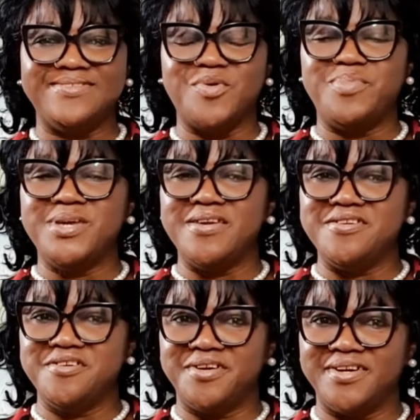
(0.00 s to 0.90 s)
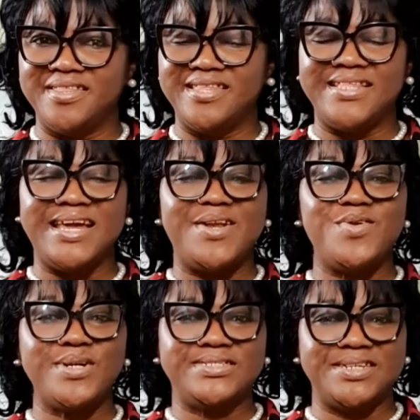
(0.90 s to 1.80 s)
It will be a year that the
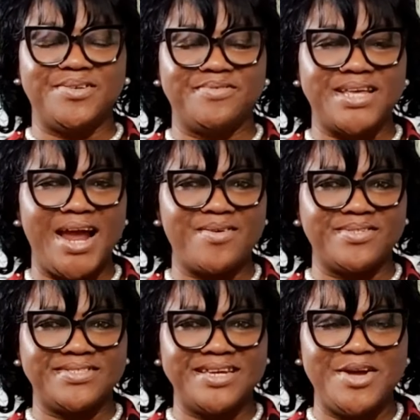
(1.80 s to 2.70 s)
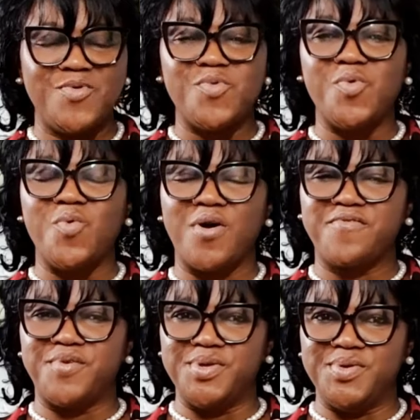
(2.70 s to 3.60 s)
anointing of Cyrus will
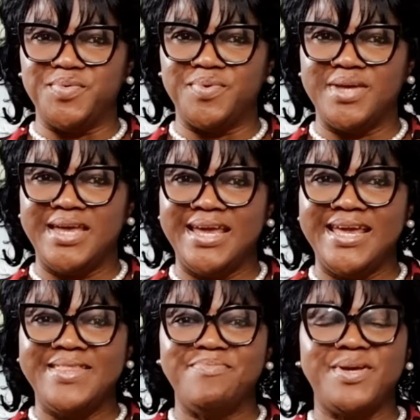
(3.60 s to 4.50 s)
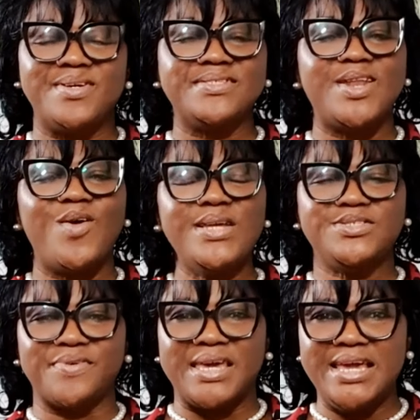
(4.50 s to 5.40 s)
work for you. Because the
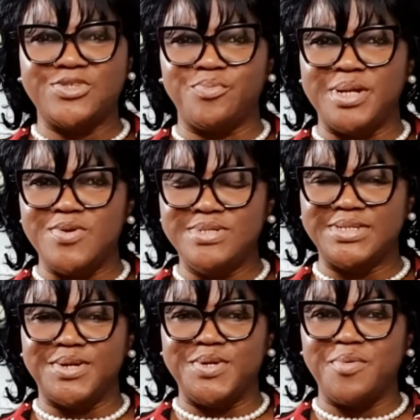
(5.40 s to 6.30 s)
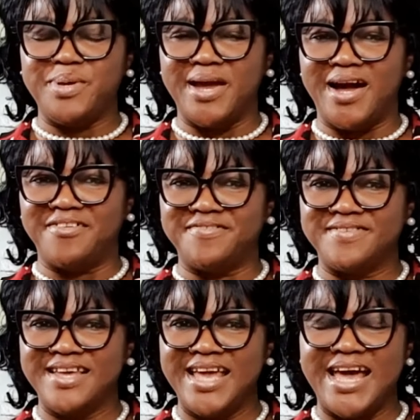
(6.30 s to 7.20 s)
loins of kings will be loosened on your
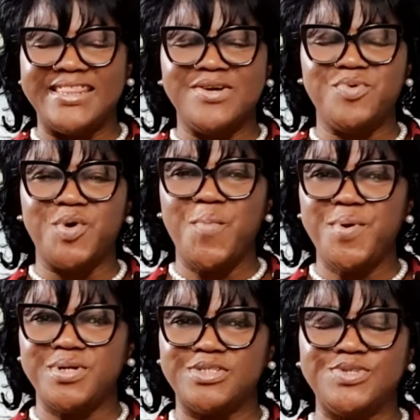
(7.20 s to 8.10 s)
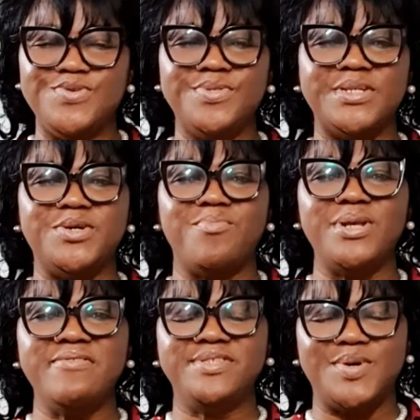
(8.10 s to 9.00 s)
behalf, and they will open unto you the
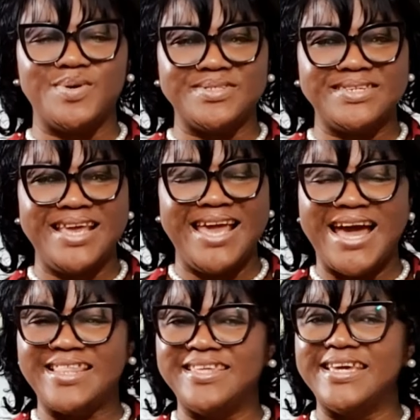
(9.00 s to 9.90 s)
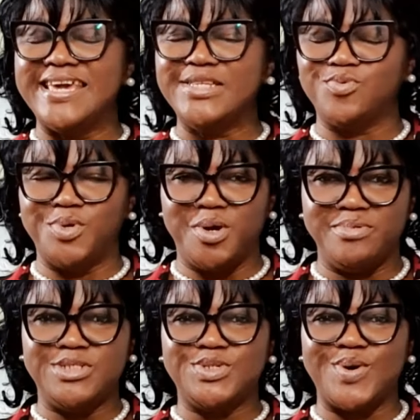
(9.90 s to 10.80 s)
double-leaf doors, and the gates will
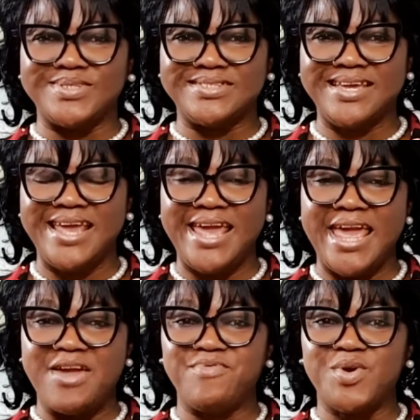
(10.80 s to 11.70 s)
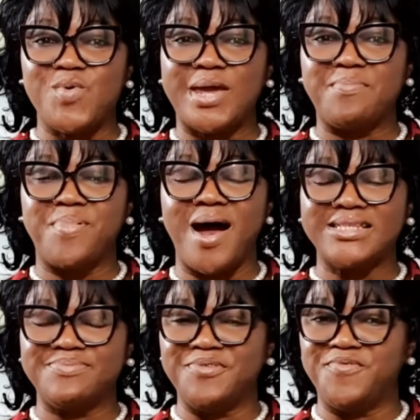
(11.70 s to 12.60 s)
not be shut. Every crooked
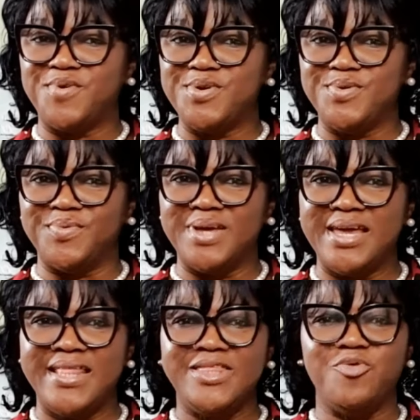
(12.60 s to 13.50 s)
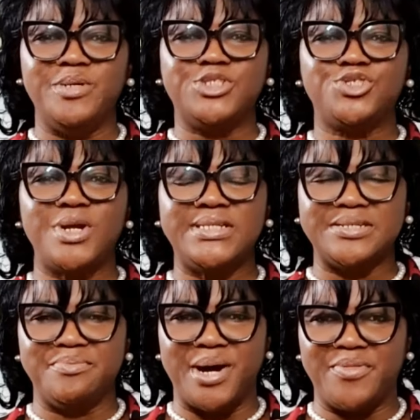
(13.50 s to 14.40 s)
path before you it will be
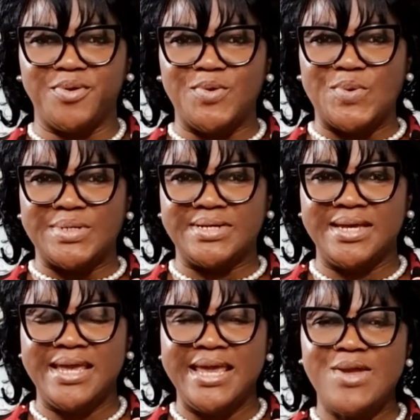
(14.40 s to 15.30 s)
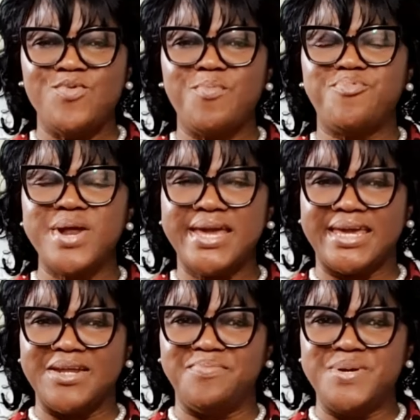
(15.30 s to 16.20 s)
straightened by the Lord. It will
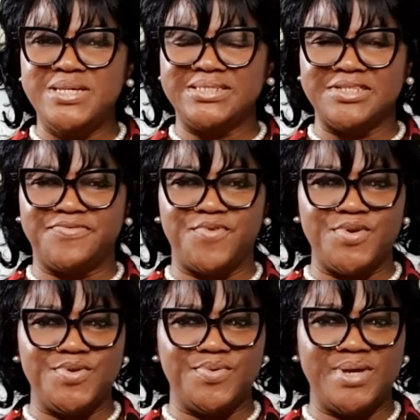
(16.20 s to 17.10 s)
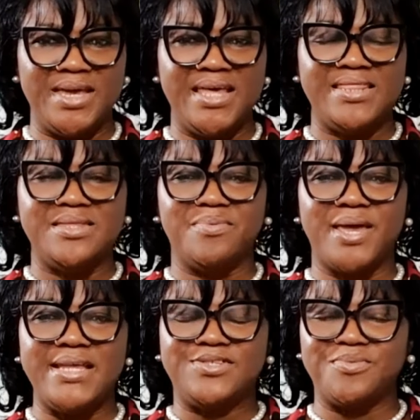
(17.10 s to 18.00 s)
break in pieces for you
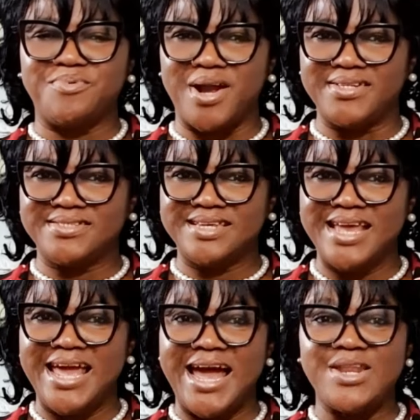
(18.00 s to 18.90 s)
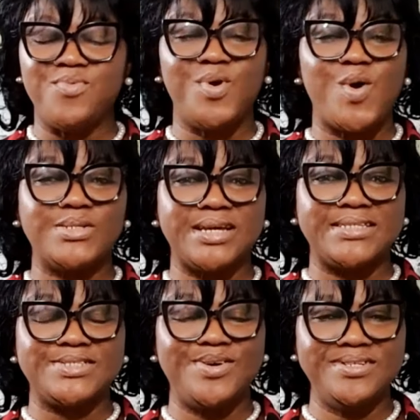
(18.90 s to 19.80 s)
the gates of brass, and it will cut
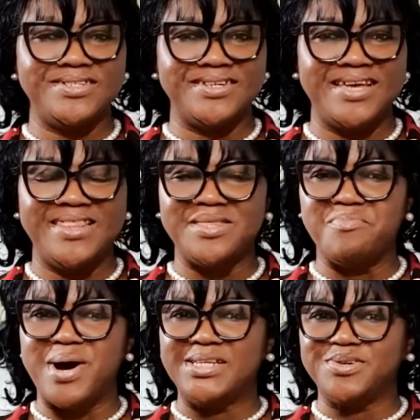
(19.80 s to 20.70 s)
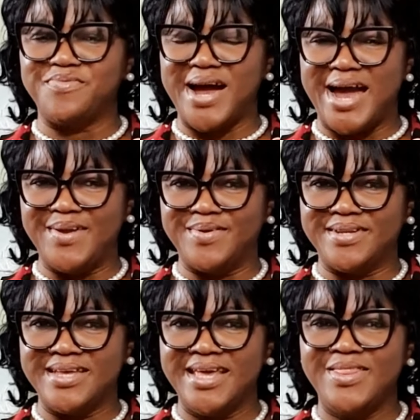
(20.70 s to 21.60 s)
asunder the bars of iron.